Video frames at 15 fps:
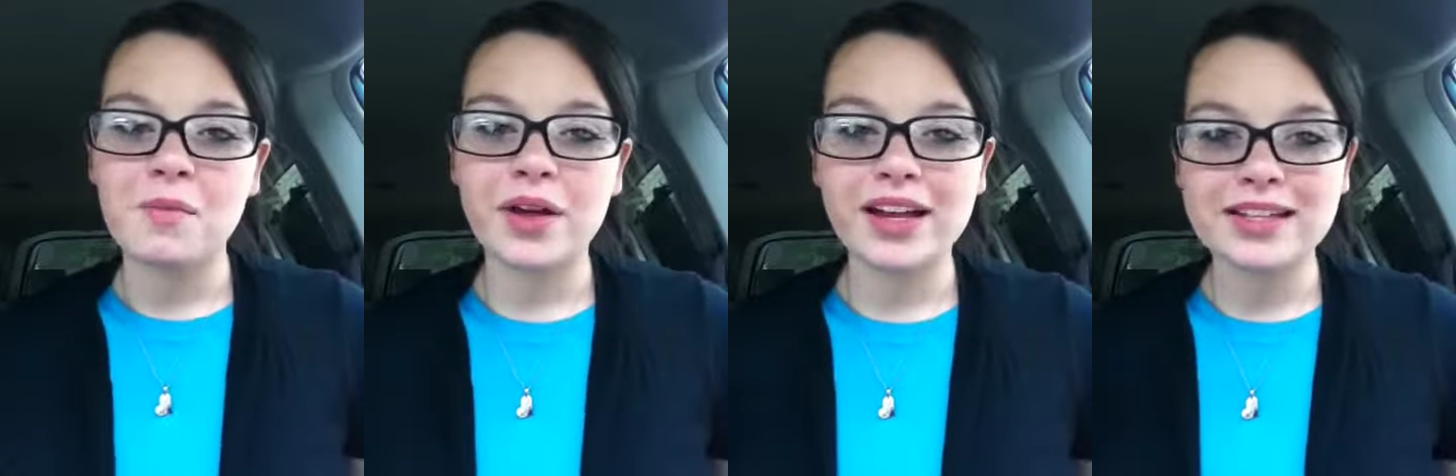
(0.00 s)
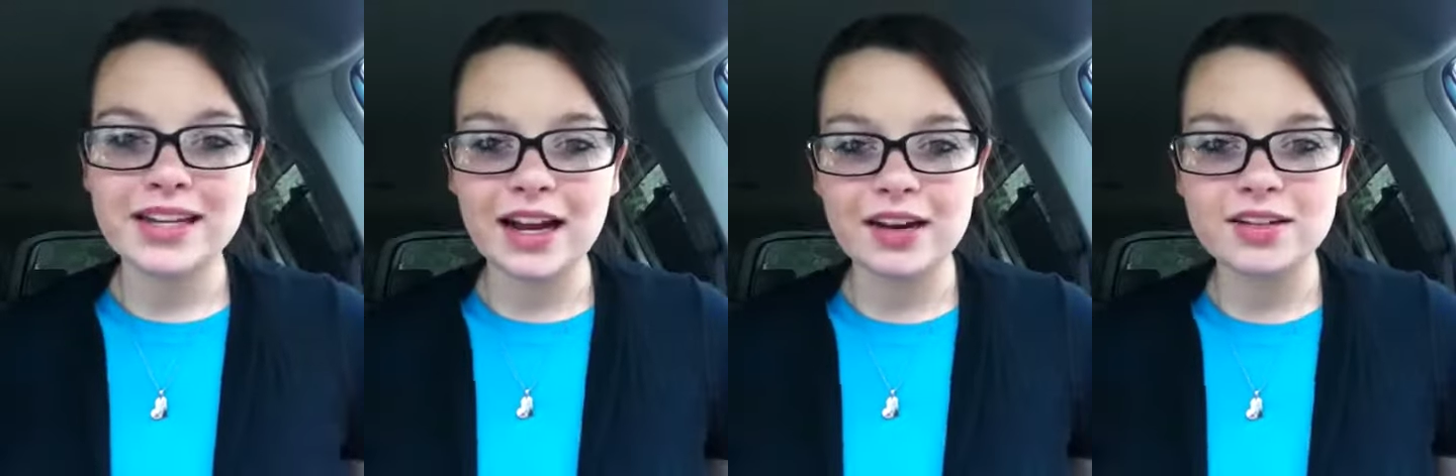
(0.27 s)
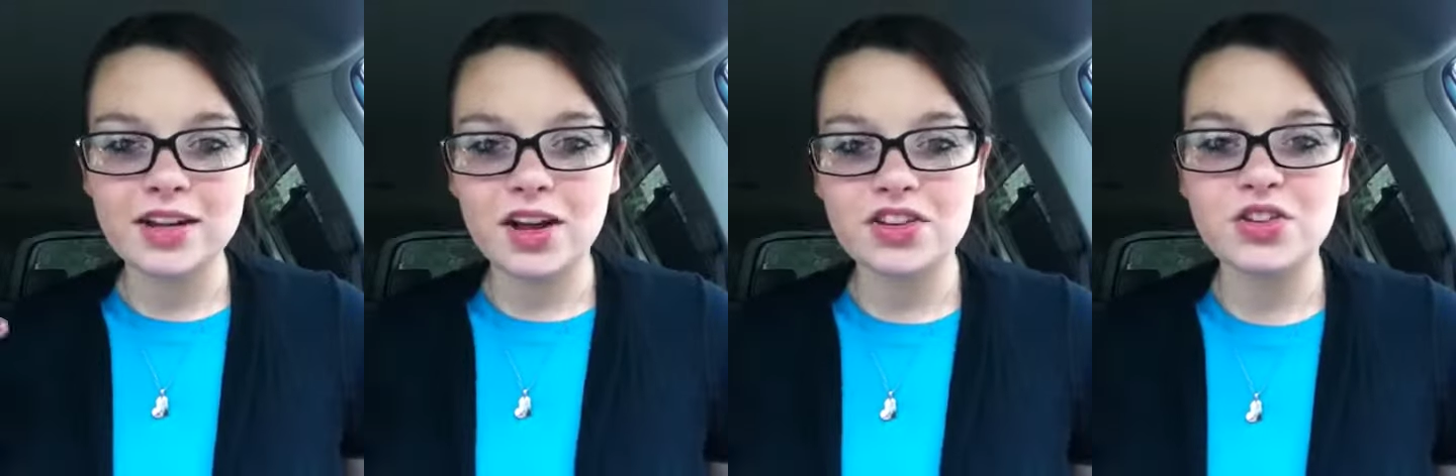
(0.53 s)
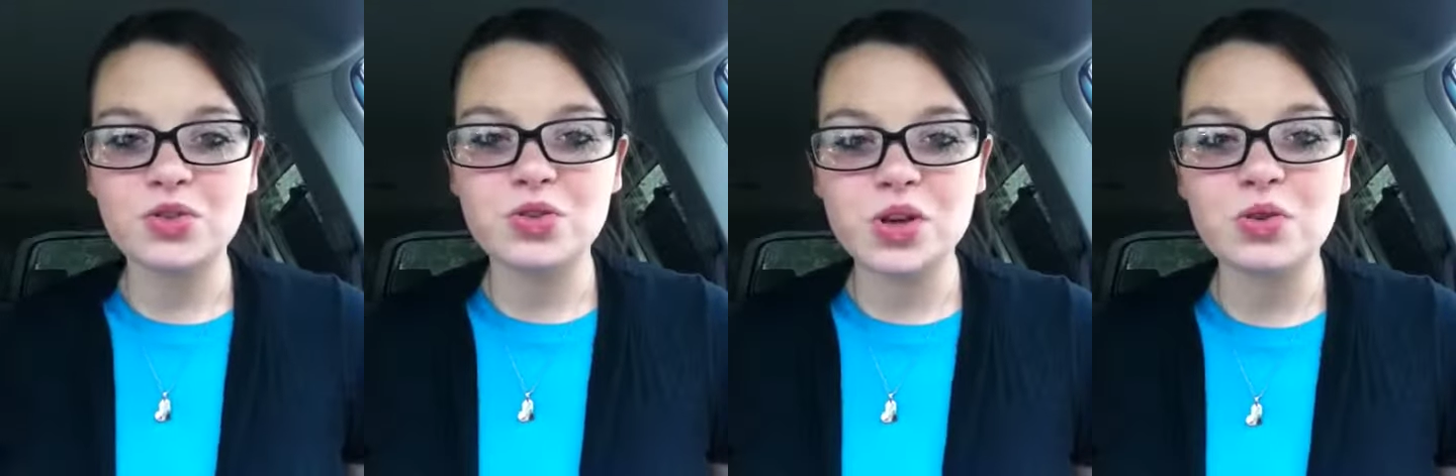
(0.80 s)
But his hand is
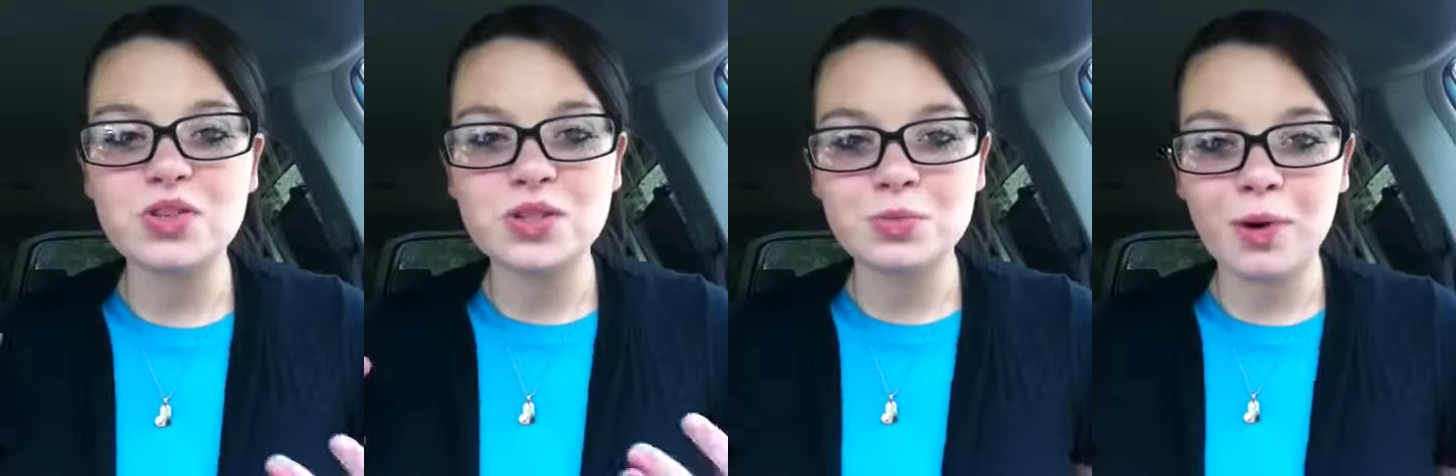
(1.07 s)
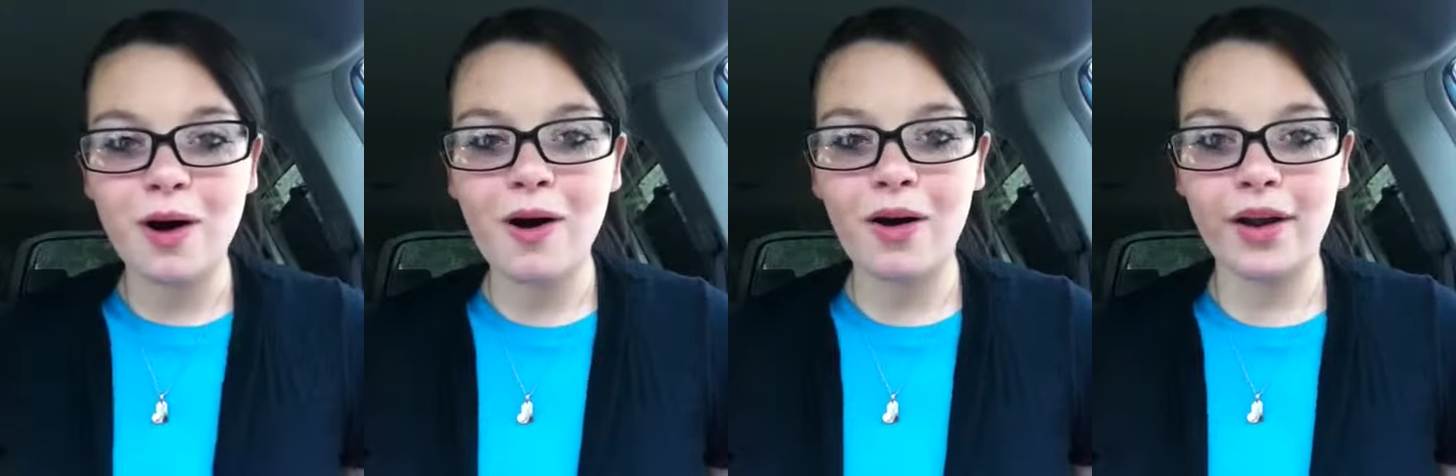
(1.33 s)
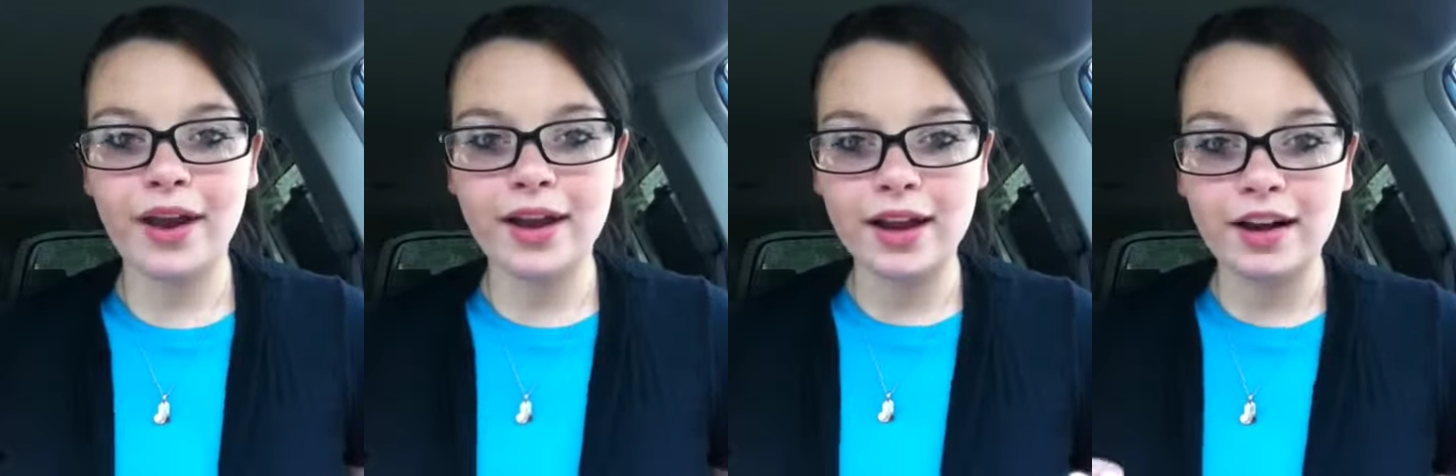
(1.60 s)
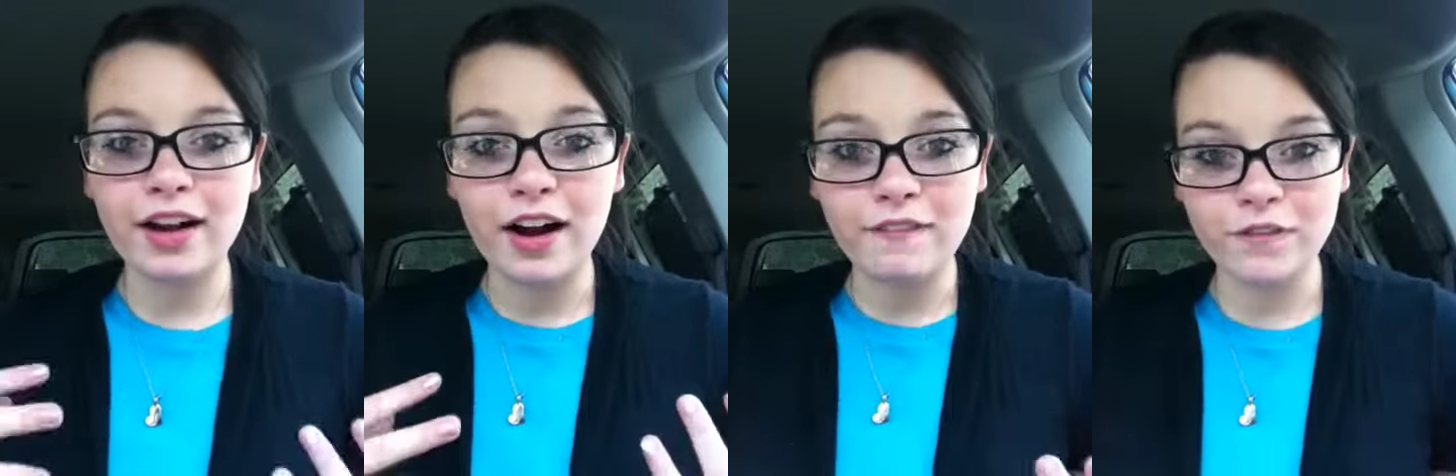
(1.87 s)
also so small, he
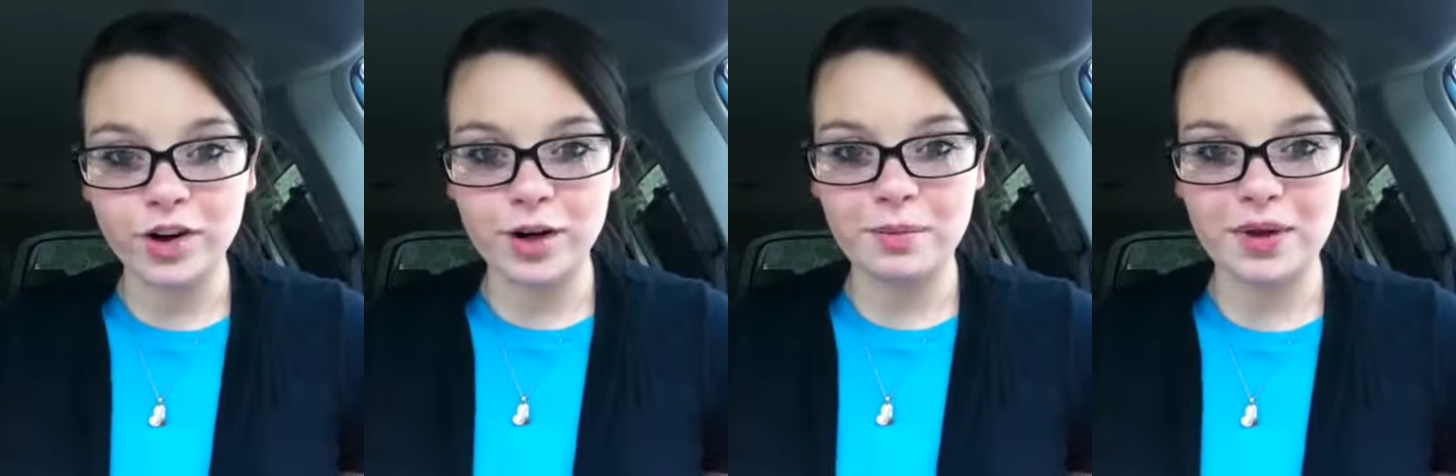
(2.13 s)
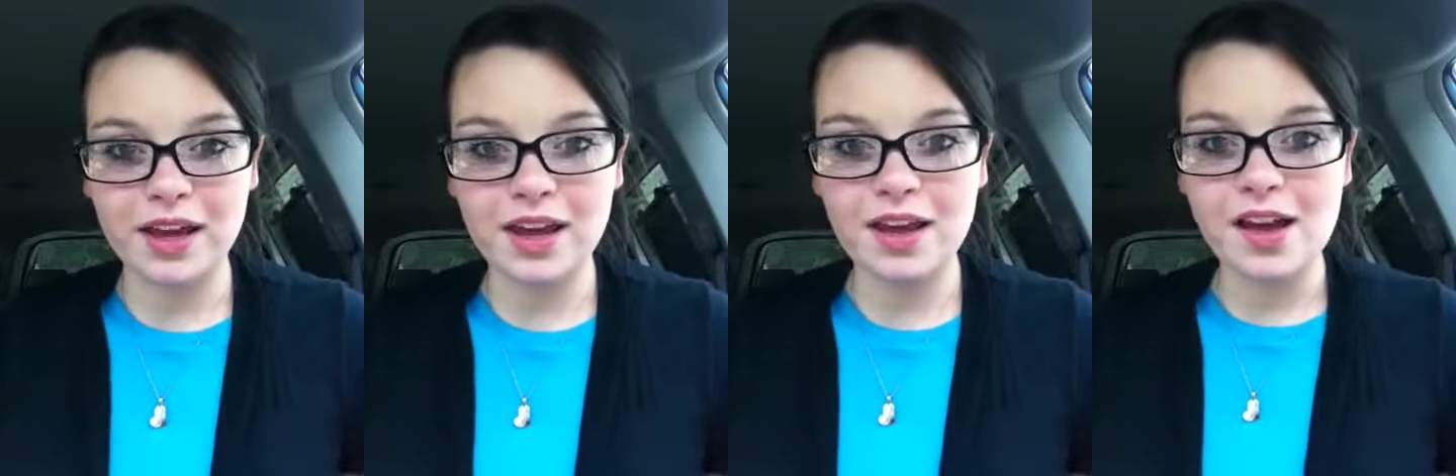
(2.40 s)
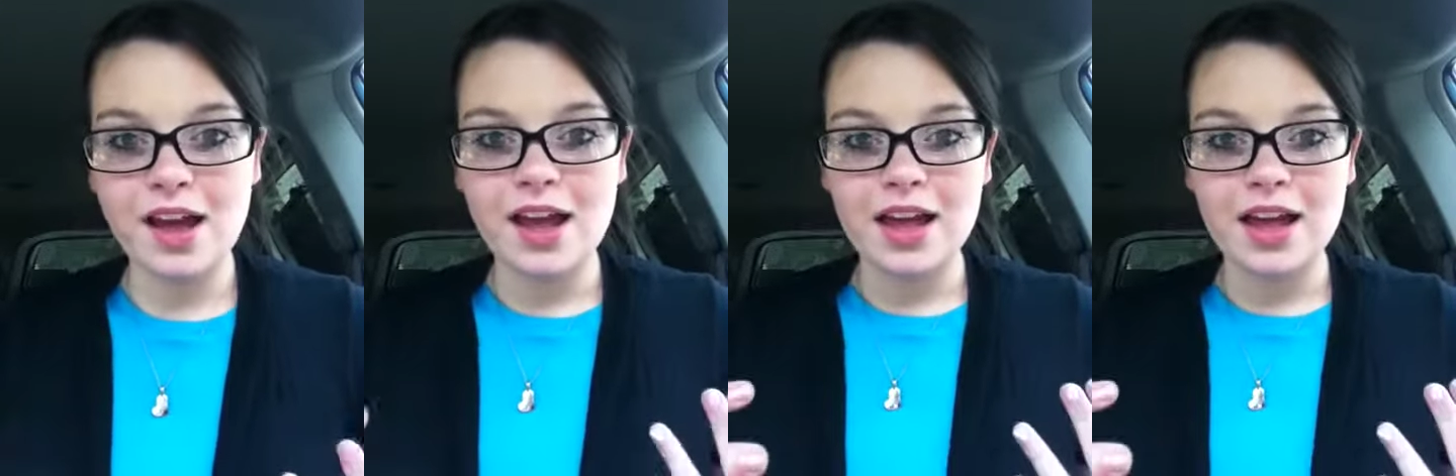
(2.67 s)
can comfort me.